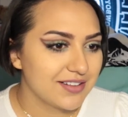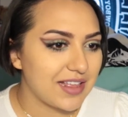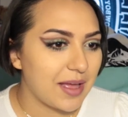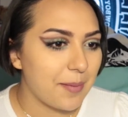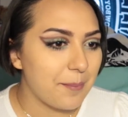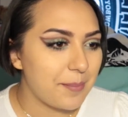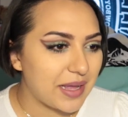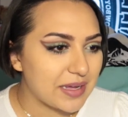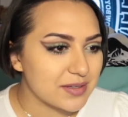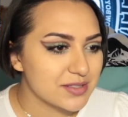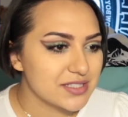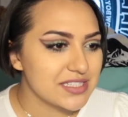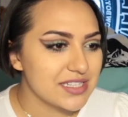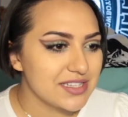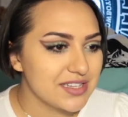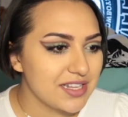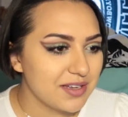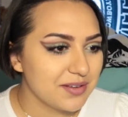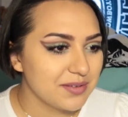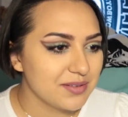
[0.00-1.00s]
that
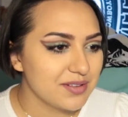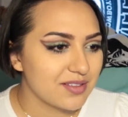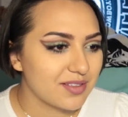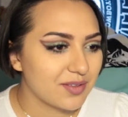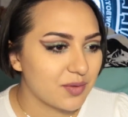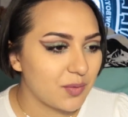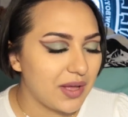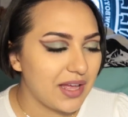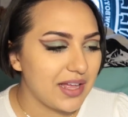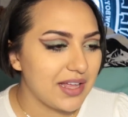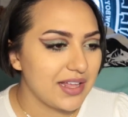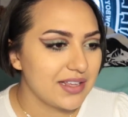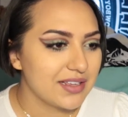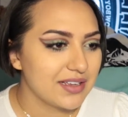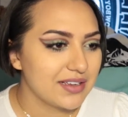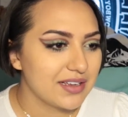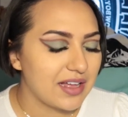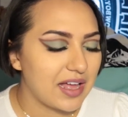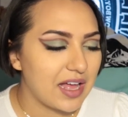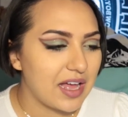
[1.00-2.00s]
bouncing though, the squat.
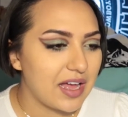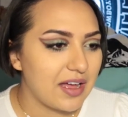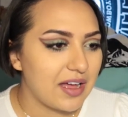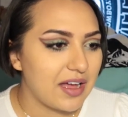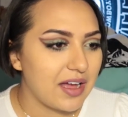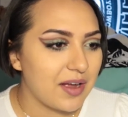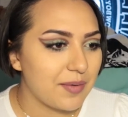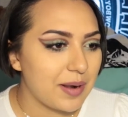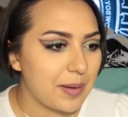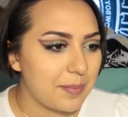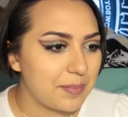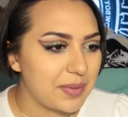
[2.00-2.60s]
R